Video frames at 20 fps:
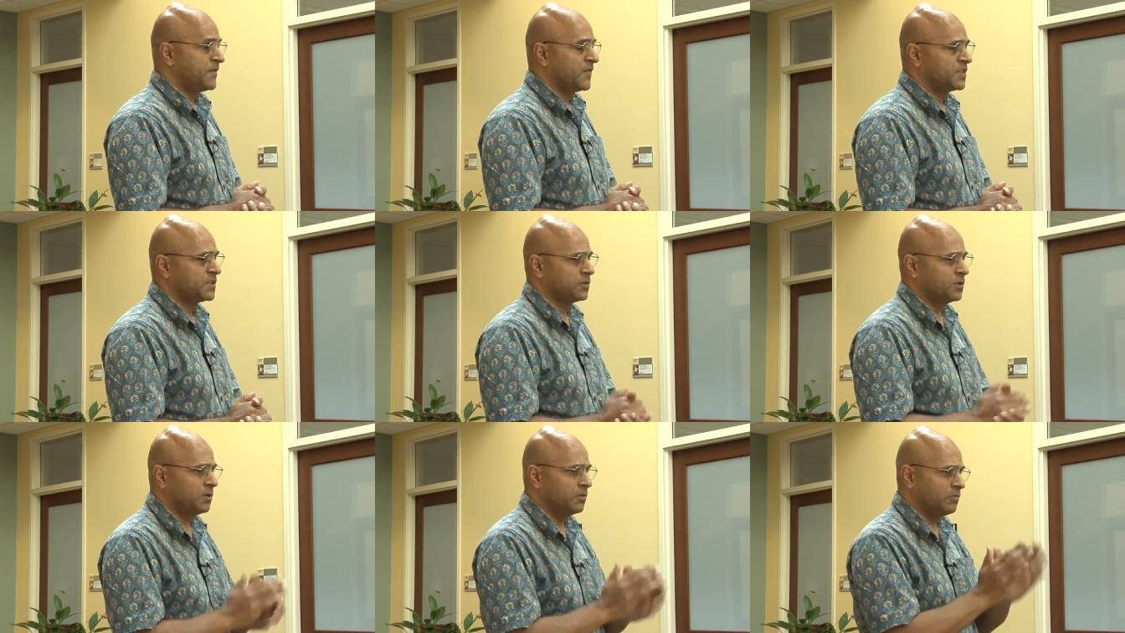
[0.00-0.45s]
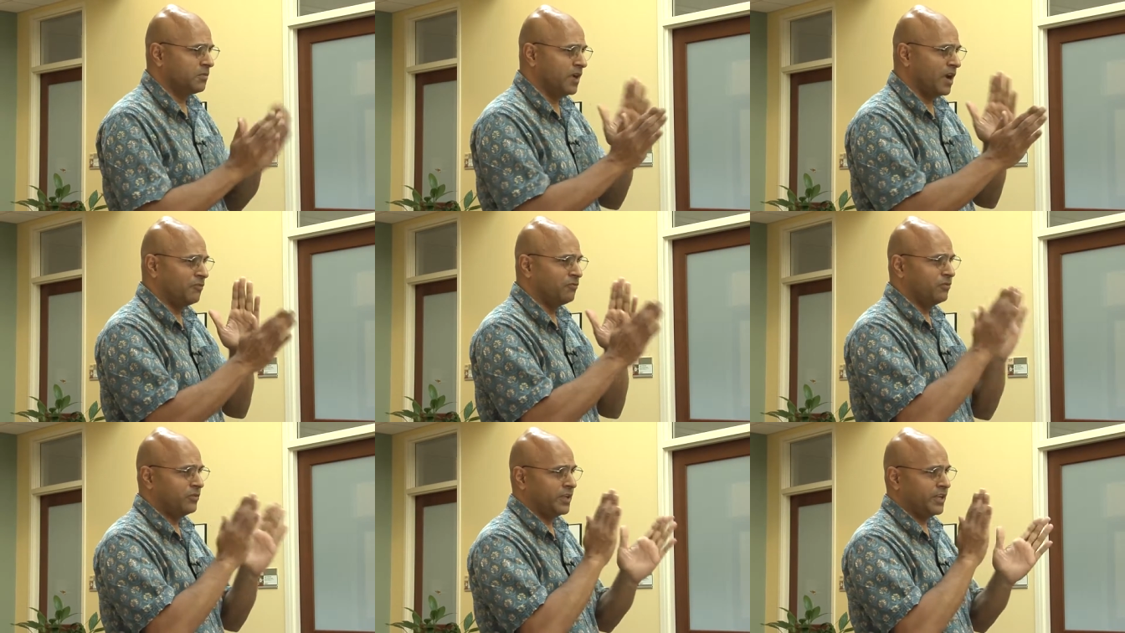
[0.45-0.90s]
So,
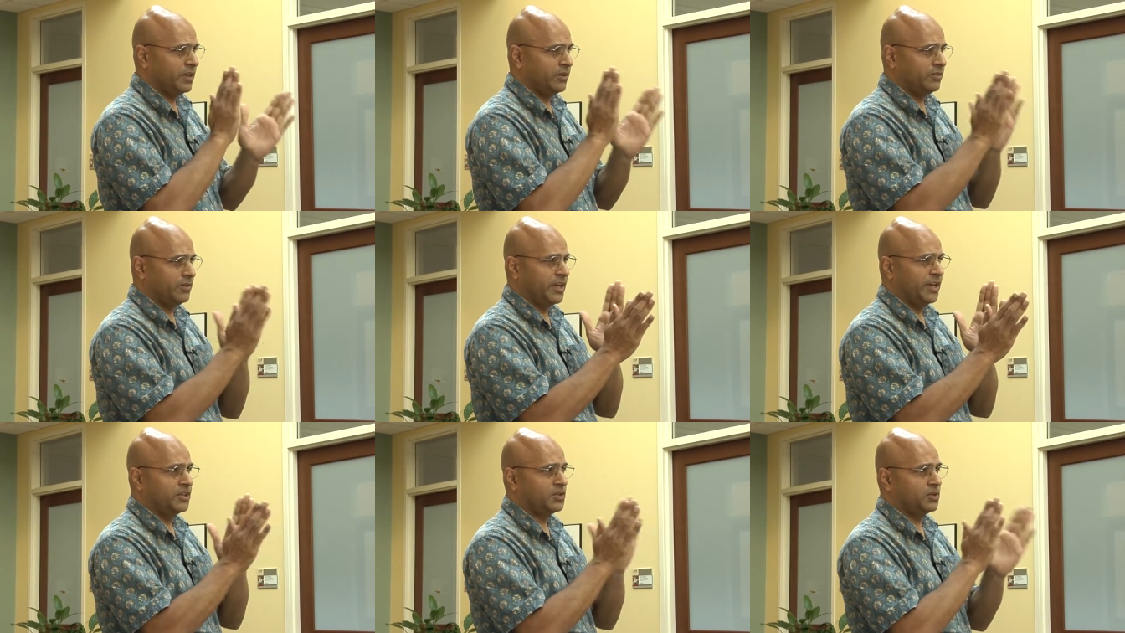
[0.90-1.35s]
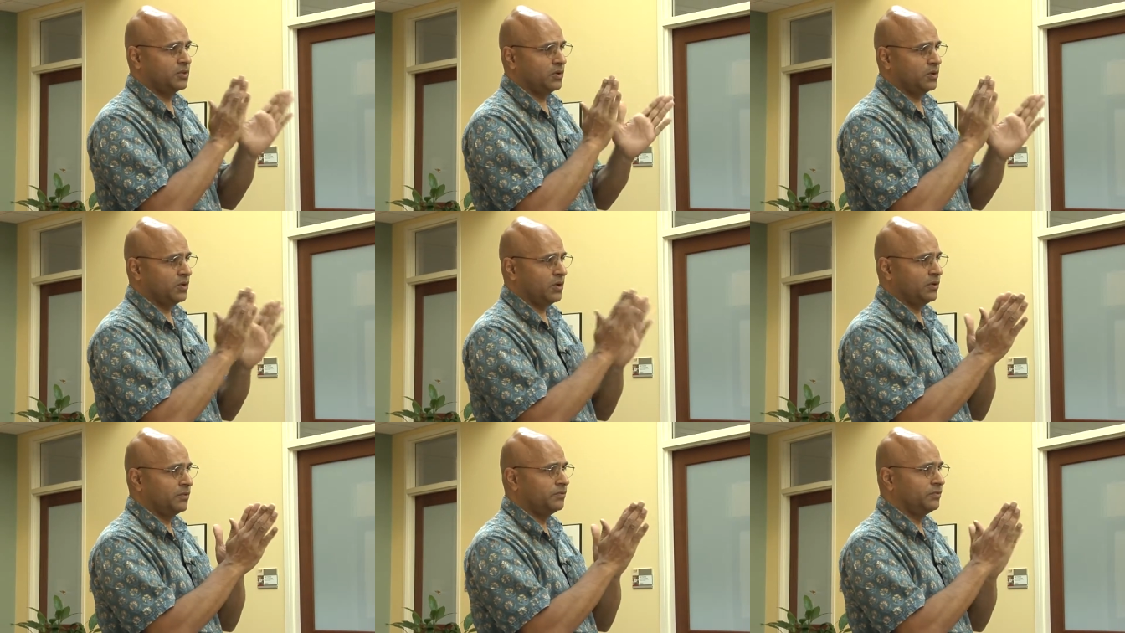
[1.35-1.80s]
roughly a
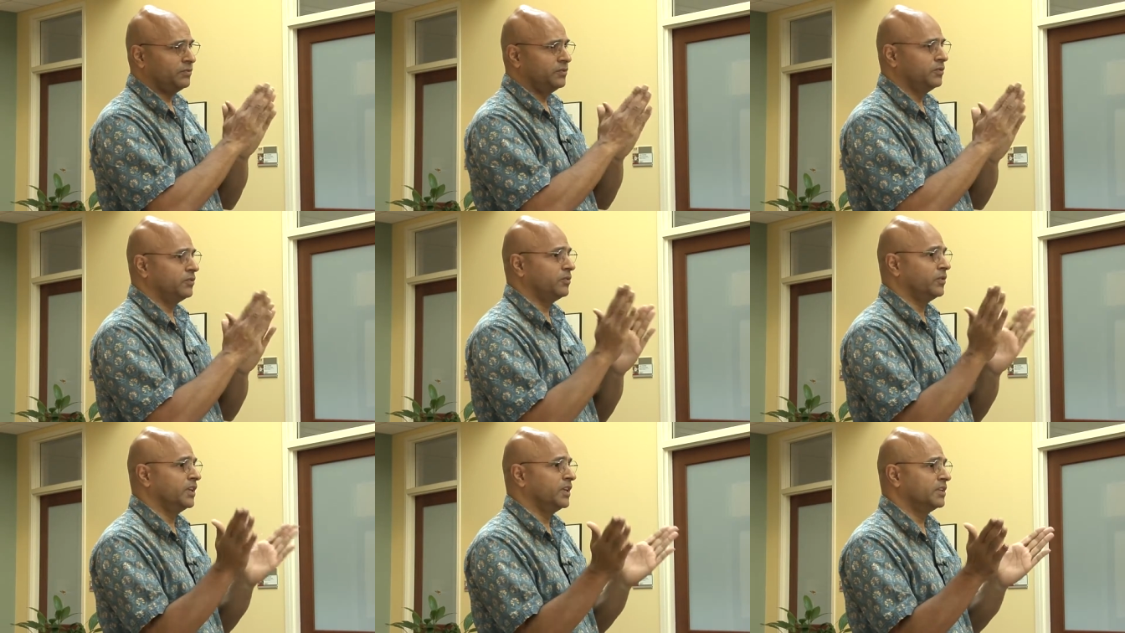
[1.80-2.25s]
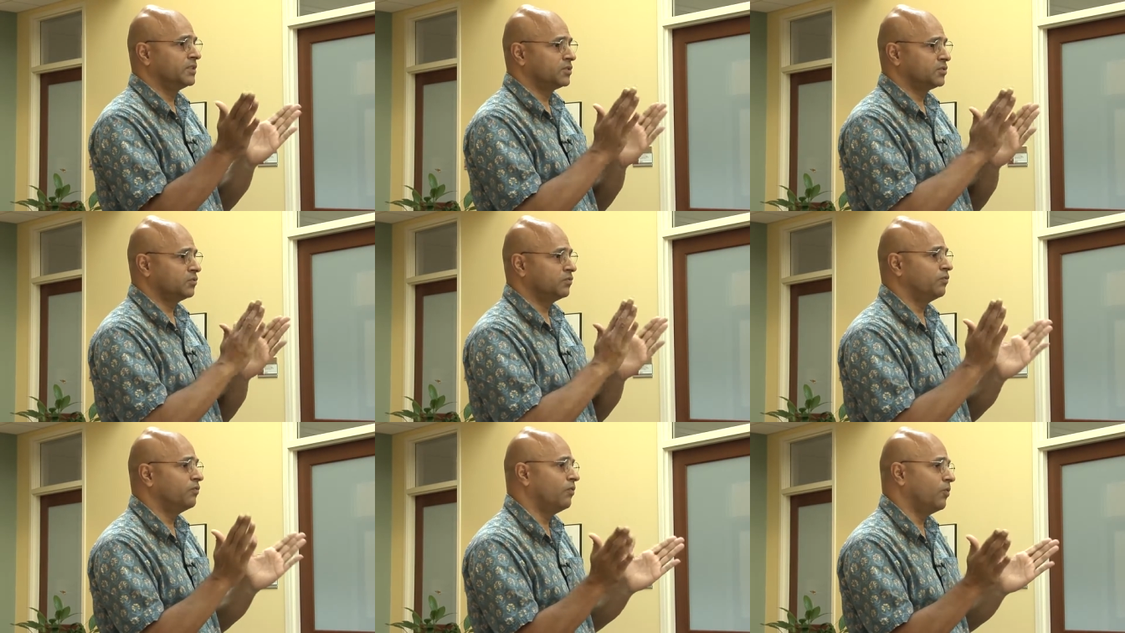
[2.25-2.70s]
ratio of 3 is
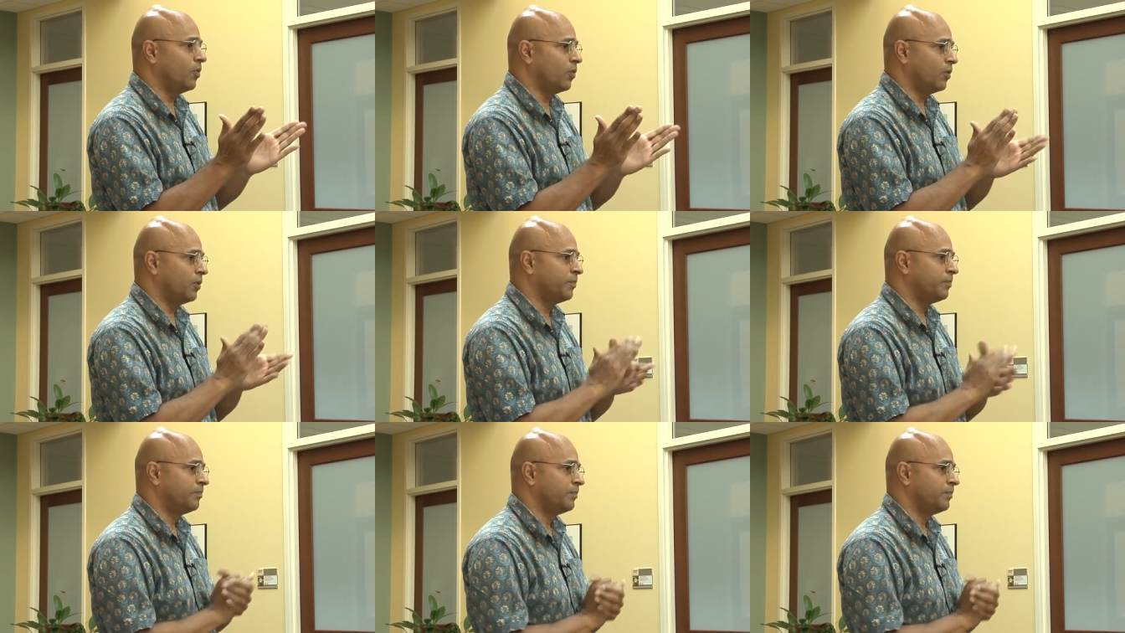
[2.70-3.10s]
to 4.